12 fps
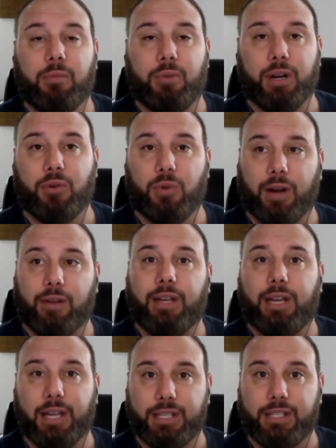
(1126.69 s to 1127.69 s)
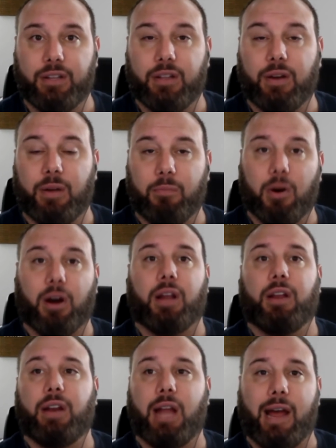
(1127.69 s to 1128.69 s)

pretty quickly it gets to the market